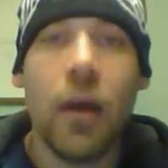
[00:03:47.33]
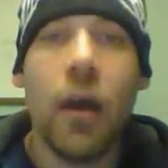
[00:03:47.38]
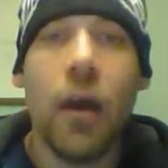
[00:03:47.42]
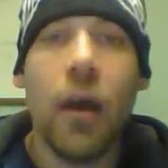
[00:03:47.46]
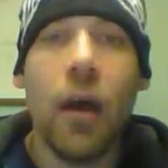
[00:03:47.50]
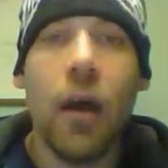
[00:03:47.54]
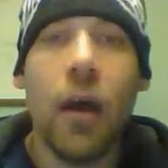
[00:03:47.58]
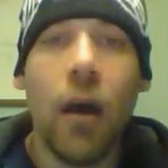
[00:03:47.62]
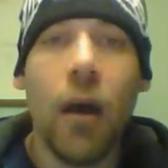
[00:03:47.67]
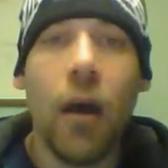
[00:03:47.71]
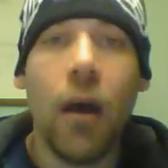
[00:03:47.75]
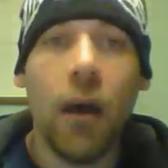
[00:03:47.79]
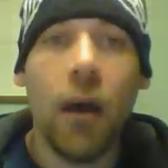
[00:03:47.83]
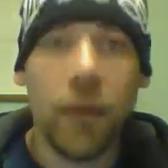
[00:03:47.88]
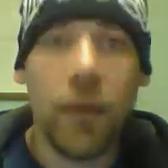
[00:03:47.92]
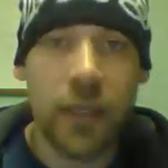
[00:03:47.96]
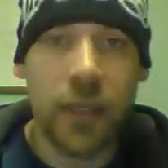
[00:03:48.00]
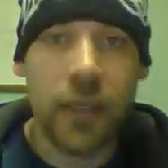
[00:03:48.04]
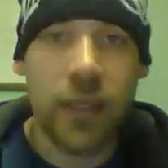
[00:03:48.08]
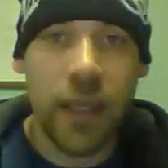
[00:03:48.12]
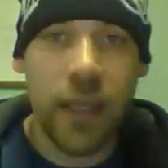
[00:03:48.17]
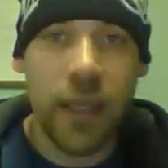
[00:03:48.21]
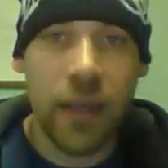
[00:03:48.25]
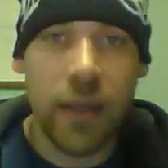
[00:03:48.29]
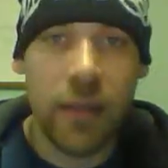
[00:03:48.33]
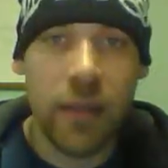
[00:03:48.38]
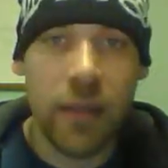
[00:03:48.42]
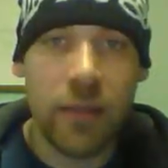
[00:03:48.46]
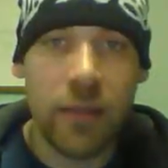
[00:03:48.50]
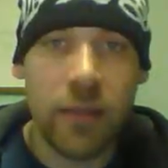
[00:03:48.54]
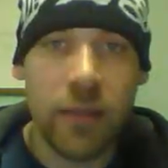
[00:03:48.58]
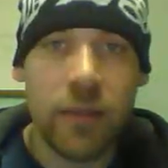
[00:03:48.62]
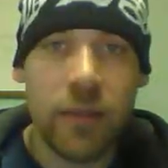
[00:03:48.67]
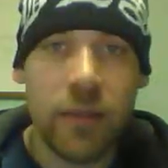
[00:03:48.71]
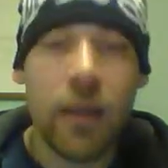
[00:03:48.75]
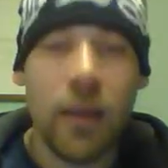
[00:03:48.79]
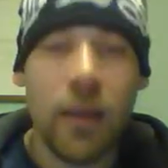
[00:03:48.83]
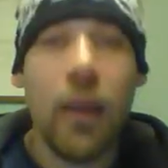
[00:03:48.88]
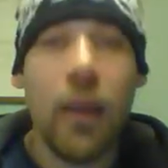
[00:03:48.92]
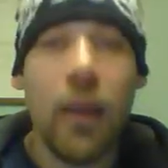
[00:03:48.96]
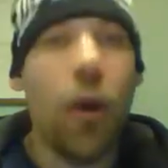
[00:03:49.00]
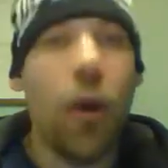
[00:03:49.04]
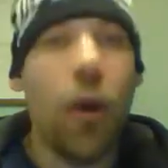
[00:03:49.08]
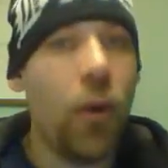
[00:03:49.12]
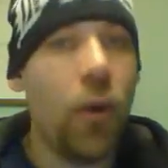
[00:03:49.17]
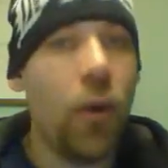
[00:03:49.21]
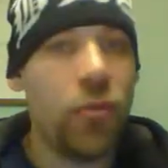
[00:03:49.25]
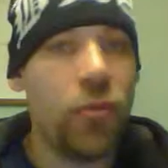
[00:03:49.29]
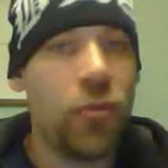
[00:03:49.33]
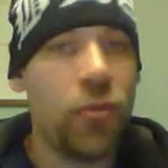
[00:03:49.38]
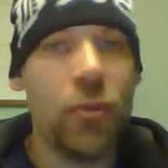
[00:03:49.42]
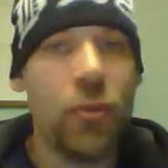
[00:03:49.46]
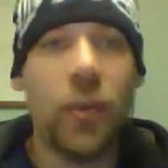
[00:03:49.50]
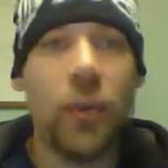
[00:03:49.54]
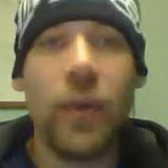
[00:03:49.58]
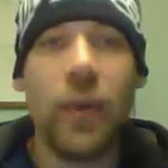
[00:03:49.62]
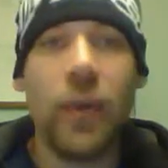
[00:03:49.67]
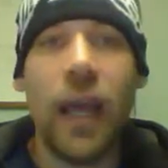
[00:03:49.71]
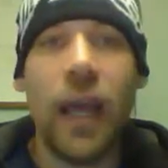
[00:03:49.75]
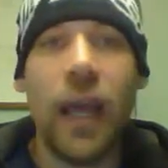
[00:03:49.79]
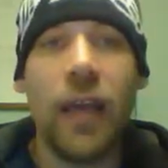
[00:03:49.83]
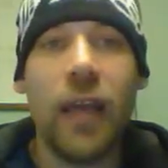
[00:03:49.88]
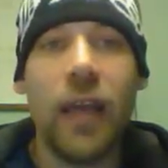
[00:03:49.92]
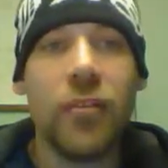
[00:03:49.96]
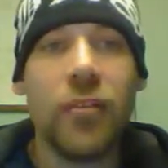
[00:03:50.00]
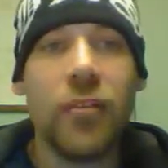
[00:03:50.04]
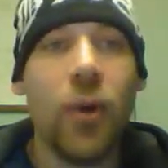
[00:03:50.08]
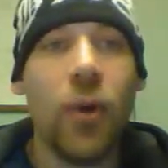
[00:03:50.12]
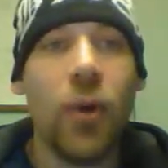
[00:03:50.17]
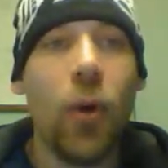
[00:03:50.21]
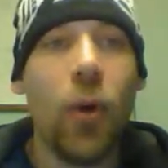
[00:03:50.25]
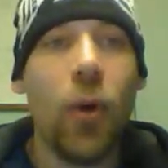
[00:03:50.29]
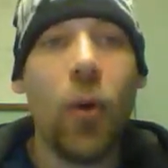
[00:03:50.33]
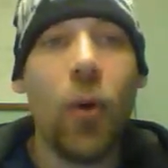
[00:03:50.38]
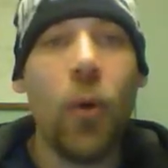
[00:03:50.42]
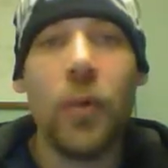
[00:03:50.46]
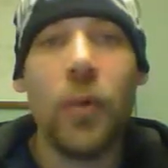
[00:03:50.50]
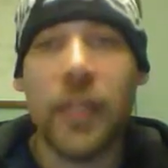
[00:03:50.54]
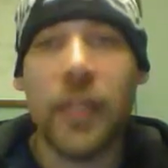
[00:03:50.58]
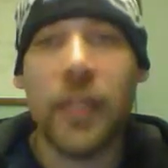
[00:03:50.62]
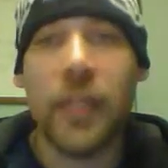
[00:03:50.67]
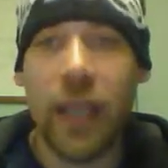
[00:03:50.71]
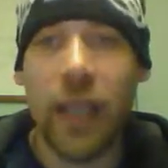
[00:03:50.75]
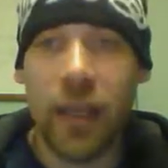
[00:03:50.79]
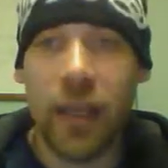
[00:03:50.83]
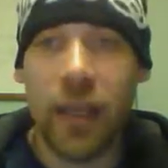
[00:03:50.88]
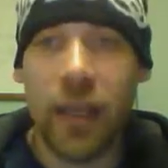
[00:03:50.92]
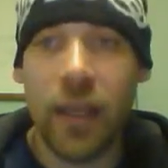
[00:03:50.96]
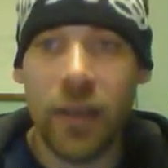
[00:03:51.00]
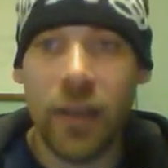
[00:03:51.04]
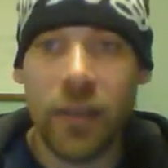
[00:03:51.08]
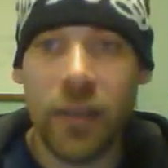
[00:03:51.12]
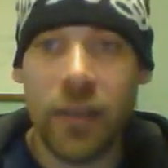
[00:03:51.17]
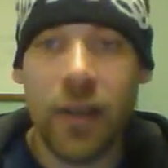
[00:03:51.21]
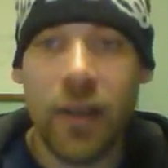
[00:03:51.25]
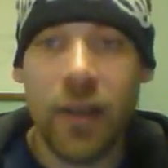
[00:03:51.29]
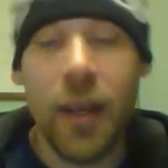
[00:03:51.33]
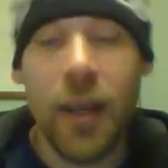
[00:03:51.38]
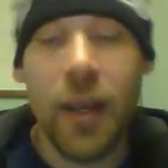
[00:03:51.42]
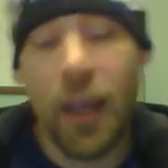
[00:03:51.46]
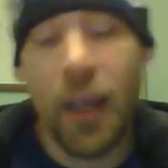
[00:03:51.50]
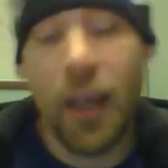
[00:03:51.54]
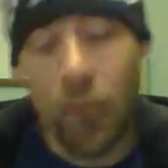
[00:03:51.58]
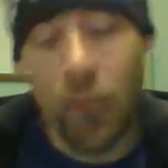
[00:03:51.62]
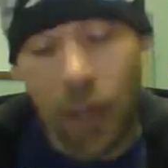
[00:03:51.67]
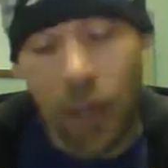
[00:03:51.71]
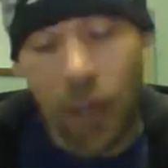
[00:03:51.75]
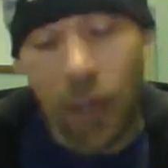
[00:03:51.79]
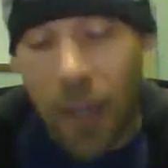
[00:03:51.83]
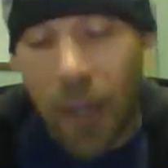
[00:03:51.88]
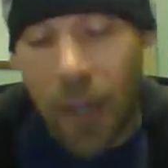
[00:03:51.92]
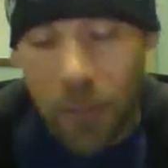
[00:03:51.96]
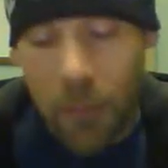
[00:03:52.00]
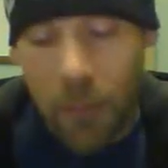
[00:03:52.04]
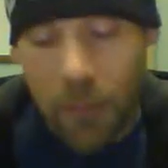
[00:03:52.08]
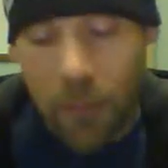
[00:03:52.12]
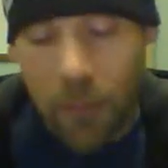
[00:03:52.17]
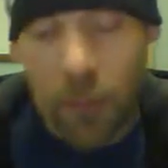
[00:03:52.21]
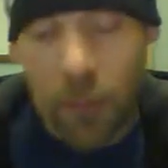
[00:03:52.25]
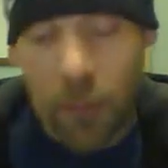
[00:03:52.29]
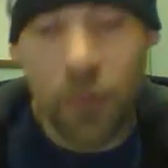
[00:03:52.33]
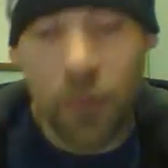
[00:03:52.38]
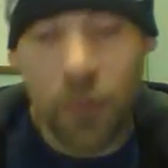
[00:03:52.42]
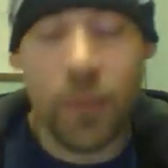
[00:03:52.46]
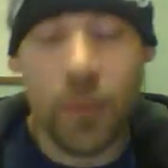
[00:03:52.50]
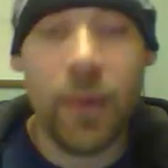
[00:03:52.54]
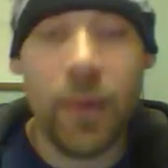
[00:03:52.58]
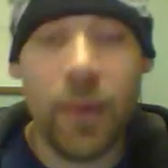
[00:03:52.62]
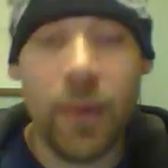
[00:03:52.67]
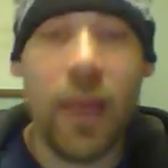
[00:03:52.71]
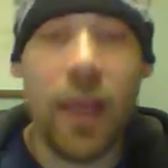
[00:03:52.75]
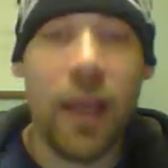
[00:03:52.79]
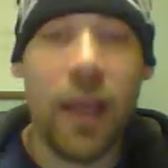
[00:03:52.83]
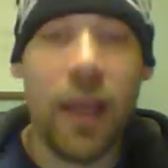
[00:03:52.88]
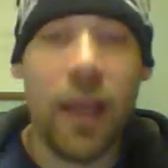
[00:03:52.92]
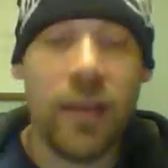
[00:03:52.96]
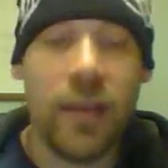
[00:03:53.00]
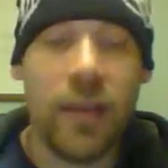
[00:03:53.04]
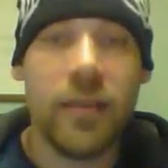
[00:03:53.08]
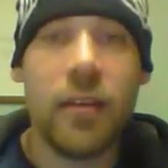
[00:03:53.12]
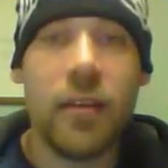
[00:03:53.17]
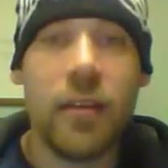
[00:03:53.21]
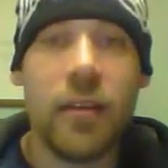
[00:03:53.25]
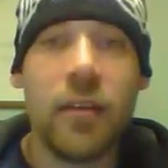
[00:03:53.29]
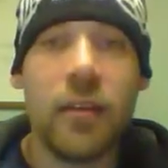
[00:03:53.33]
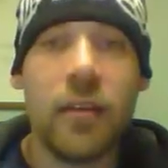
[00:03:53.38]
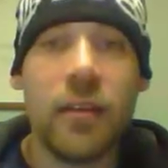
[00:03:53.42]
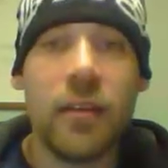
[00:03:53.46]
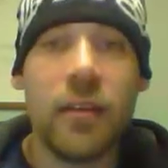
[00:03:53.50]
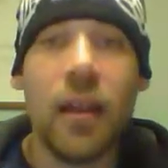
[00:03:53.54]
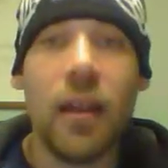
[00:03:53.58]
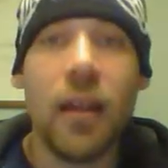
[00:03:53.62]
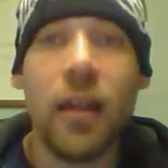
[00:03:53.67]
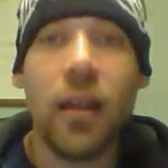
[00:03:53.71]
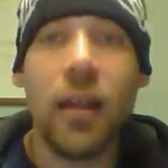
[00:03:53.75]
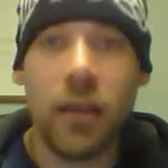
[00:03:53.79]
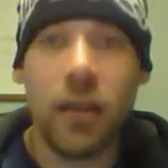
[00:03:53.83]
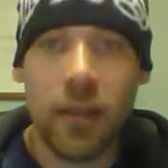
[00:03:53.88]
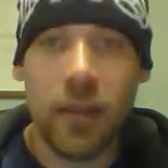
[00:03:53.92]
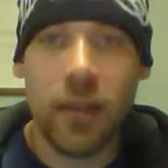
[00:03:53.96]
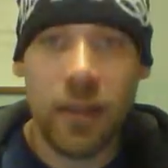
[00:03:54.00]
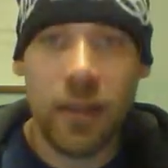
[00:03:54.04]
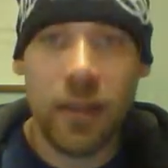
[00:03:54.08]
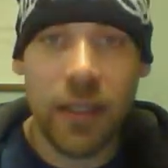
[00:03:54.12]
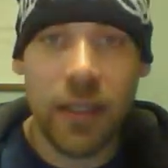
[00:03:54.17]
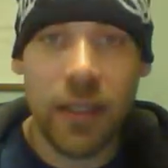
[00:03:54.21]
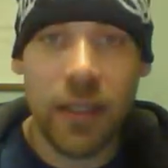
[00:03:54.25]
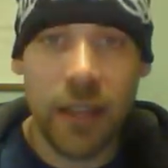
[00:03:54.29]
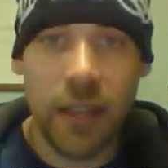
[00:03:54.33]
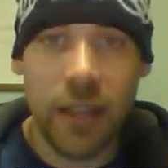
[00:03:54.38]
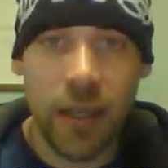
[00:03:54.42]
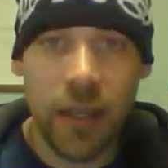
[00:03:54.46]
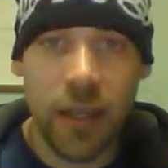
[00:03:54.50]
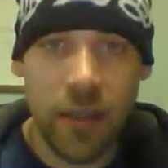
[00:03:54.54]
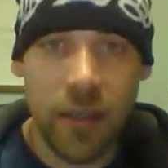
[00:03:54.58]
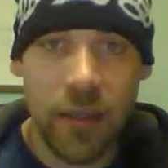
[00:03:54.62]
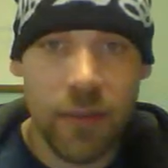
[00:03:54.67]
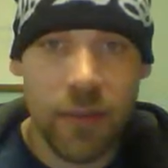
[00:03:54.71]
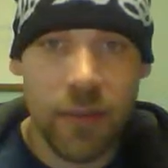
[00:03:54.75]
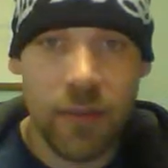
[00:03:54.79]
holidays, also known as holy days, and what I refer to them as lull-y days,